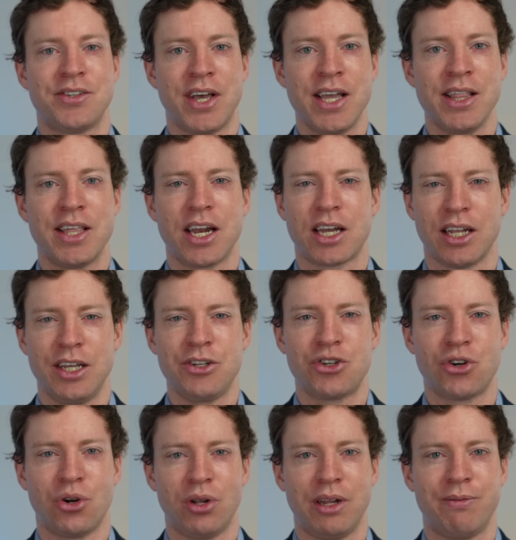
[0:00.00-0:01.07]
saying that
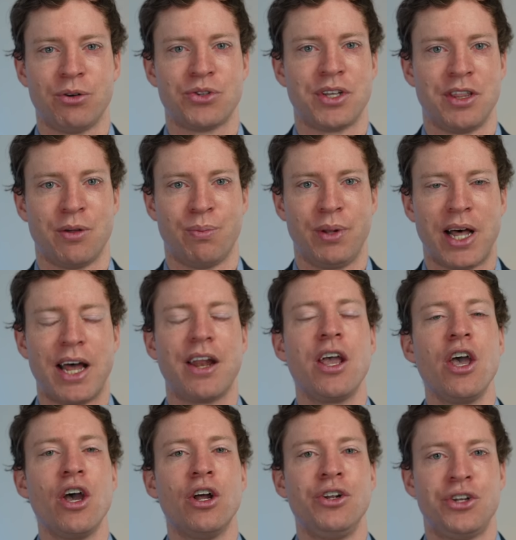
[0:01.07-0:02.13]
cholesterol levels in the
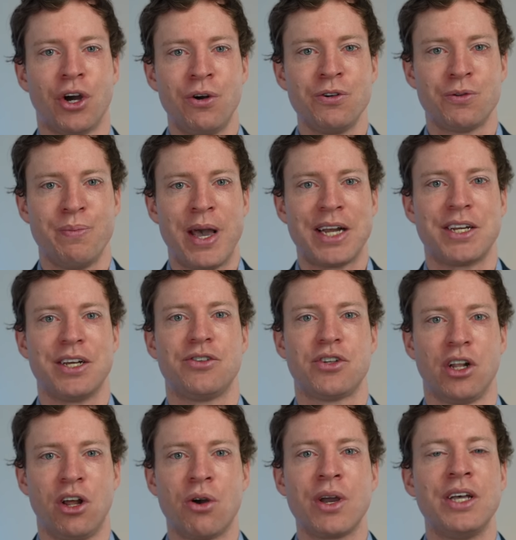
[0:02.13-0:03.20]
blood don't matter
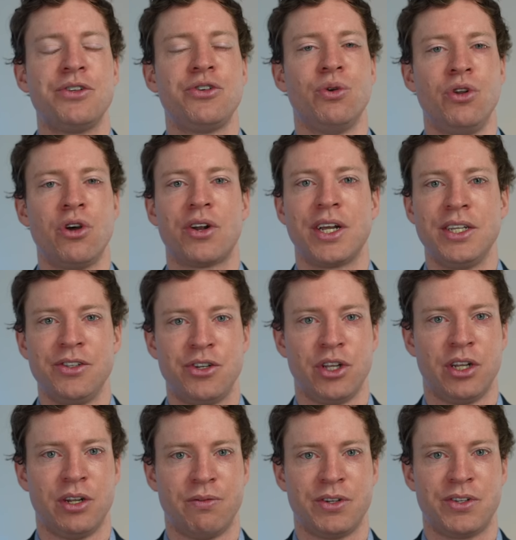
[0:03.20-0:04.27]
so long as you're not
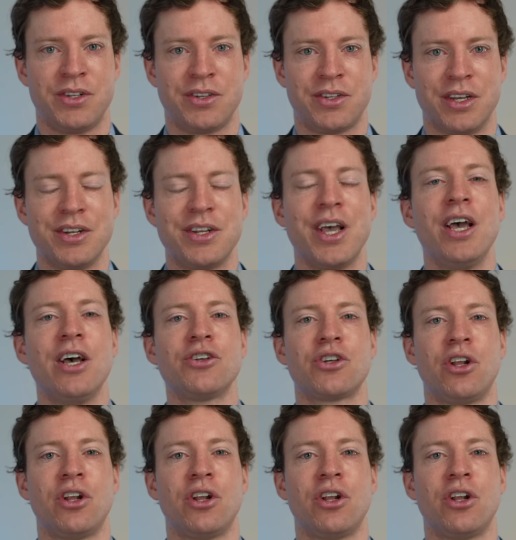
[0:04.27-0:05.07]
insulin resistant,